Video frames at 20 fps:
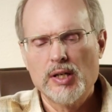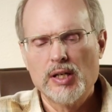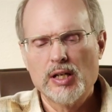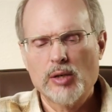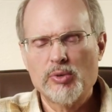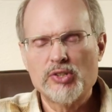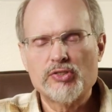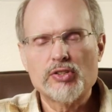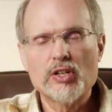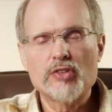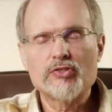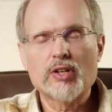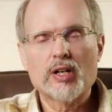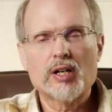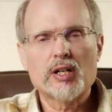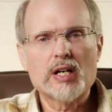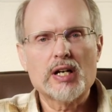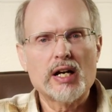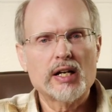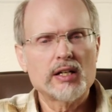And we see
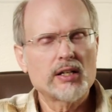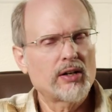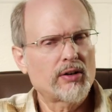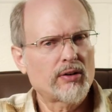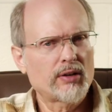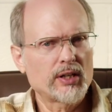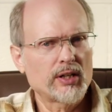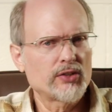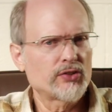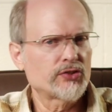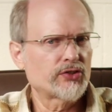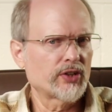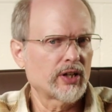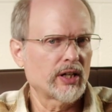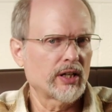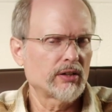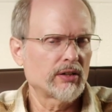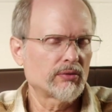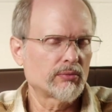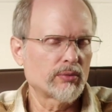Zedekiah here at his
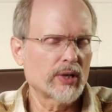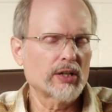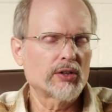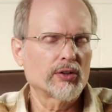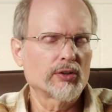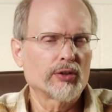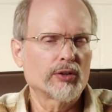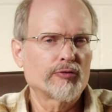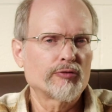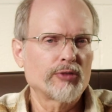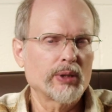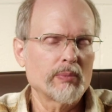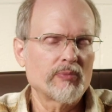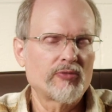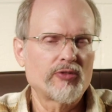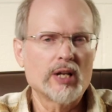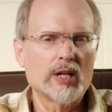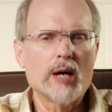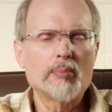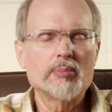uh, regular flip
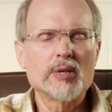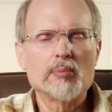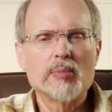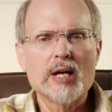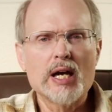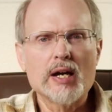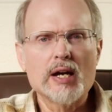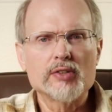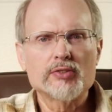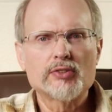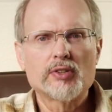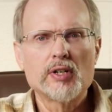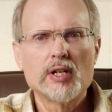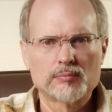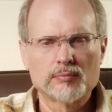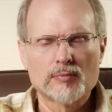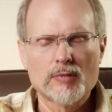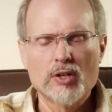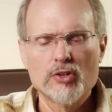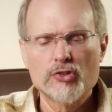floppy best.
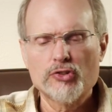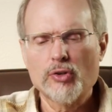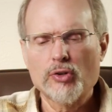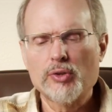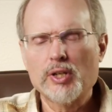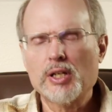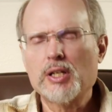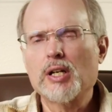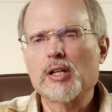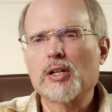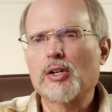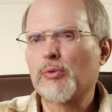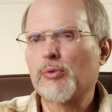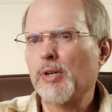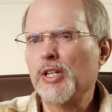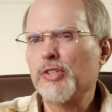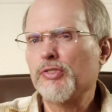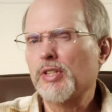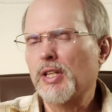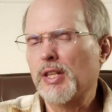So the king
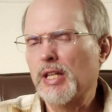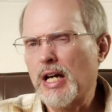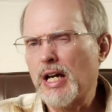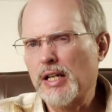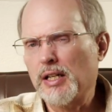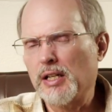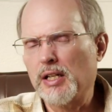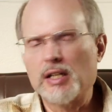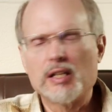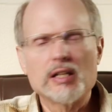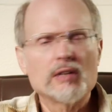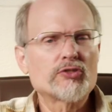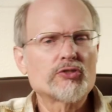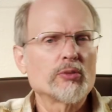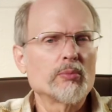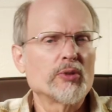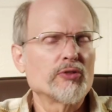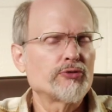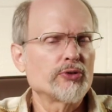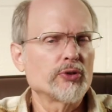agrees to that and he gives
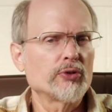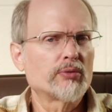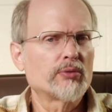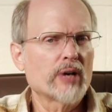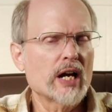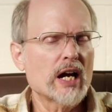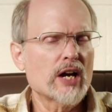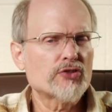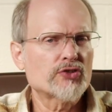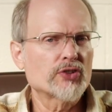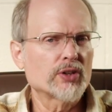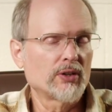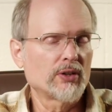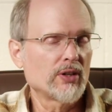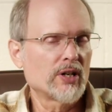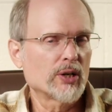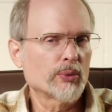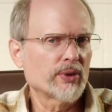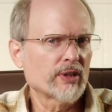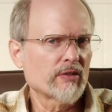him a food ration
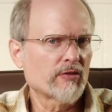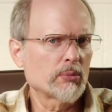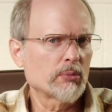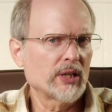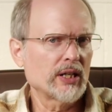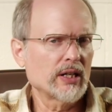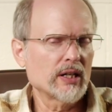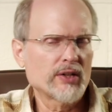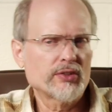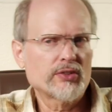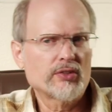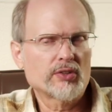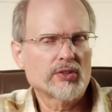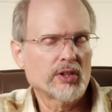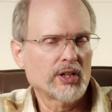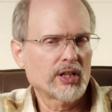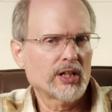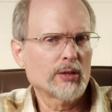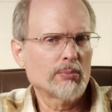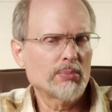along with everybody else. He's
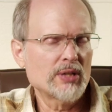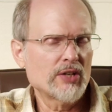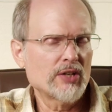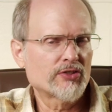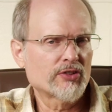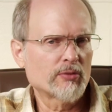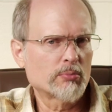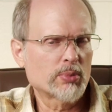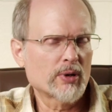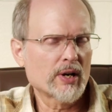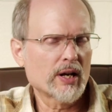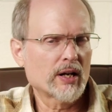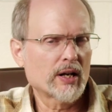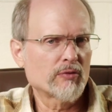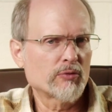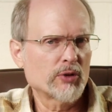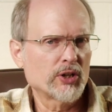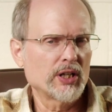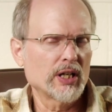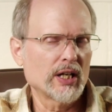going to get a piece of bread
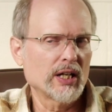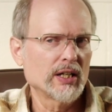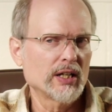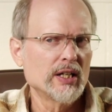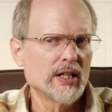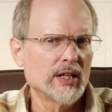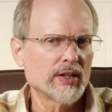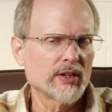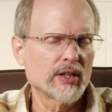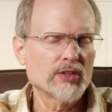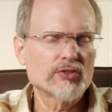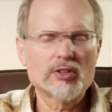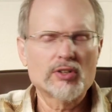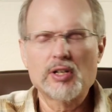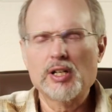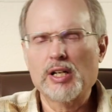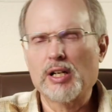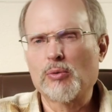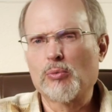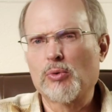every day. Things are
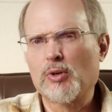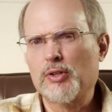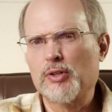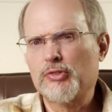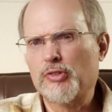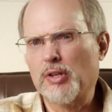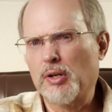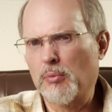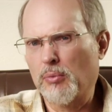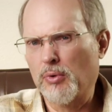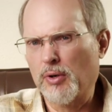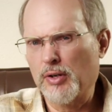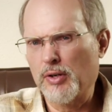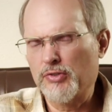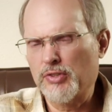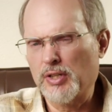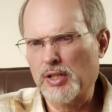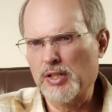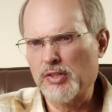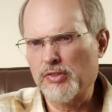getting worse and
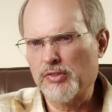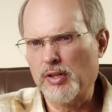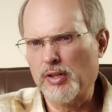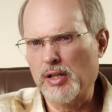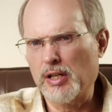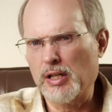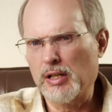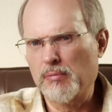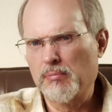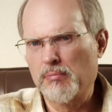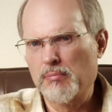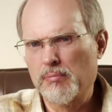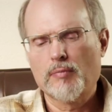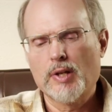worse in the city.